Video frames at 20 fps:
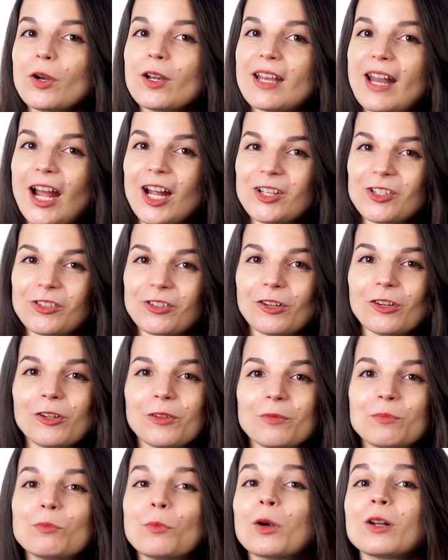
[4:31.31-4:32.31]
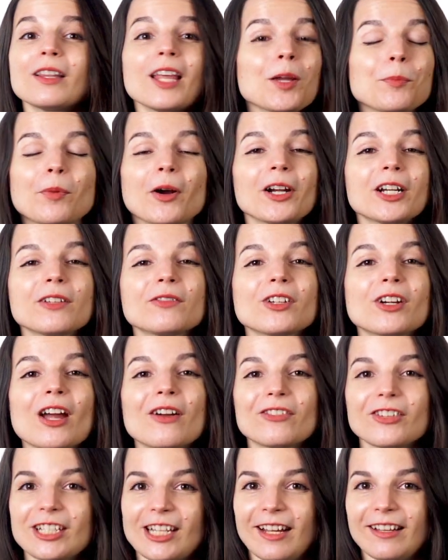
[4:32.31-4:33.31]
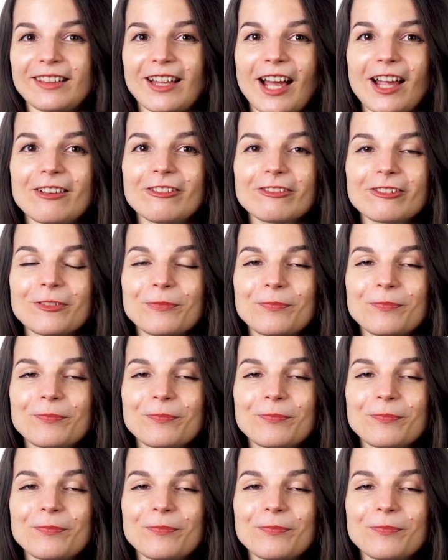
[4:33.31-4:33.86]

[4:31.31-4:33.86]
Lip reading: natural, more like part of your everyday life.